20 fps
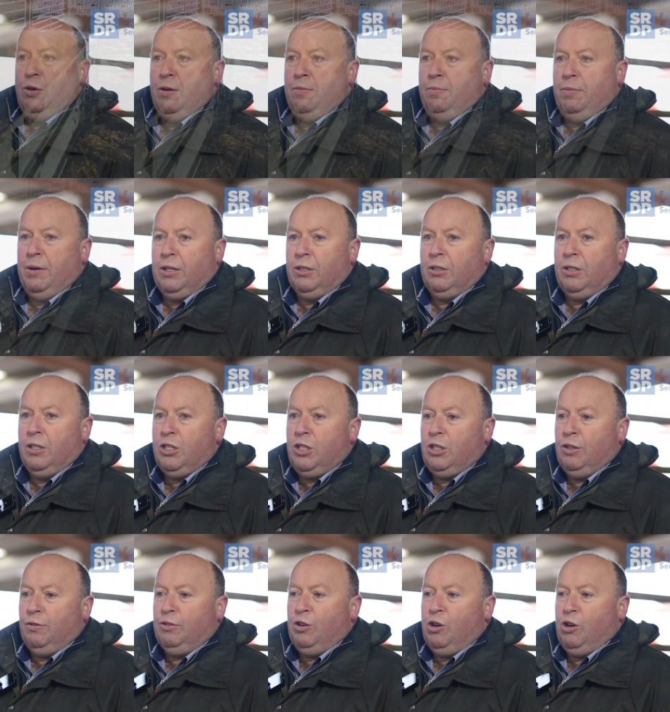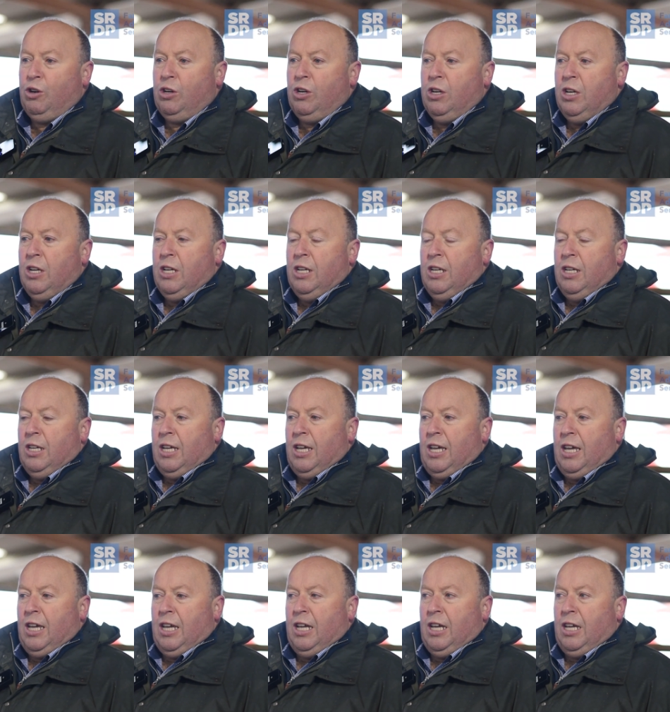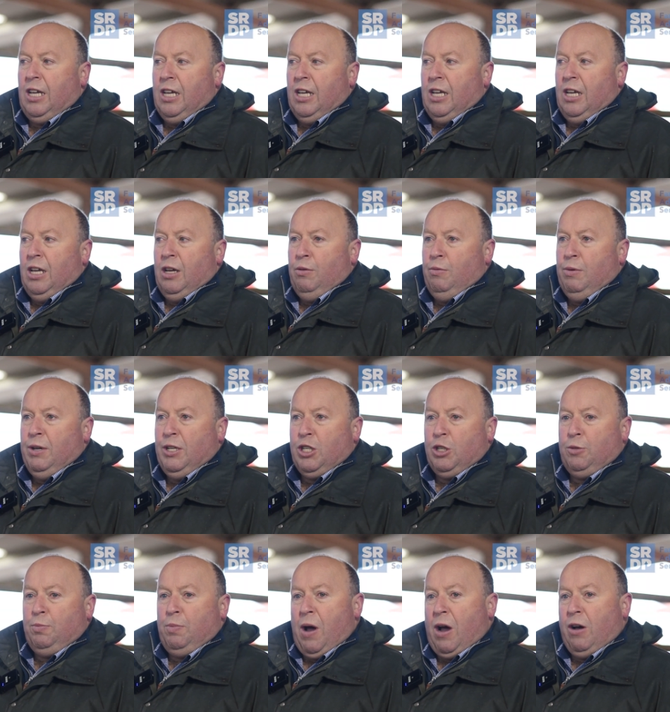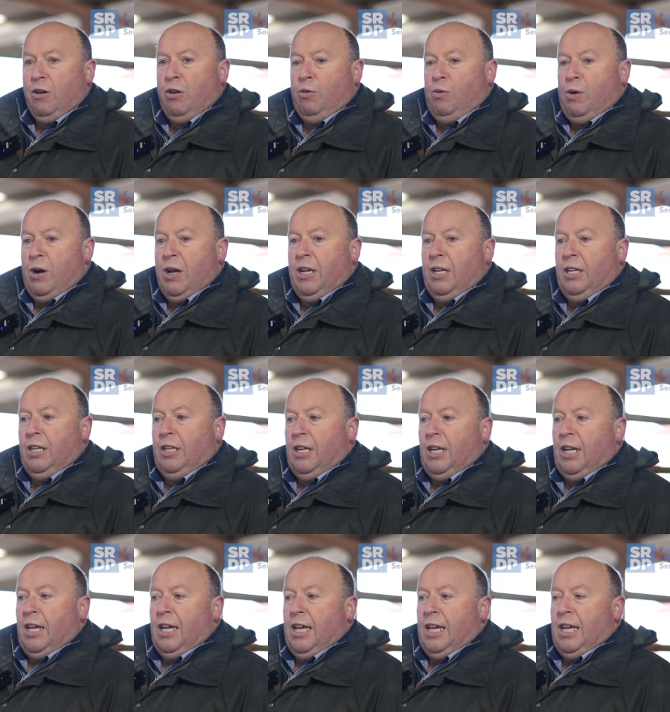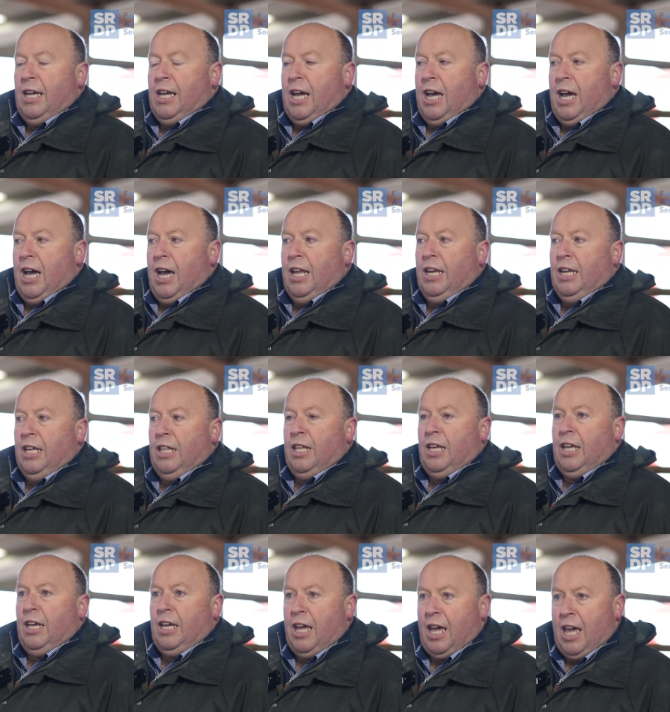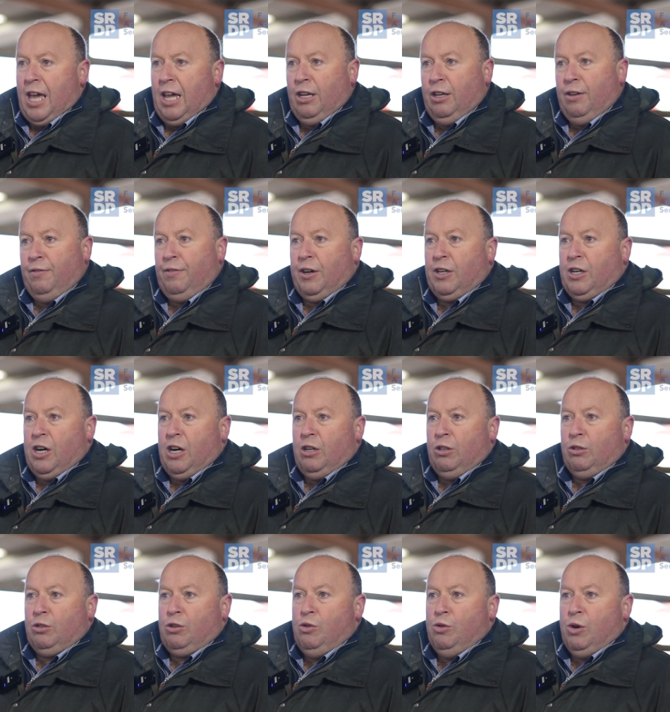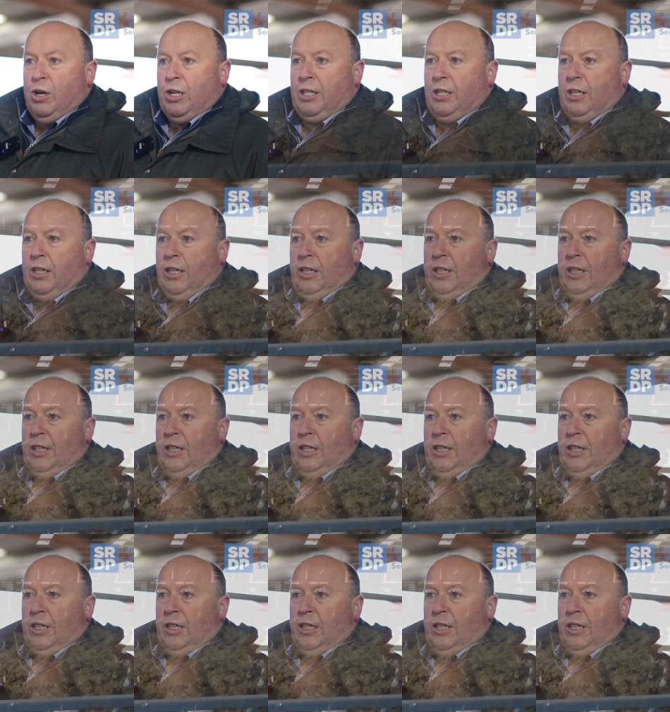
what buildings you've got. We just put our one into the end of a cattle court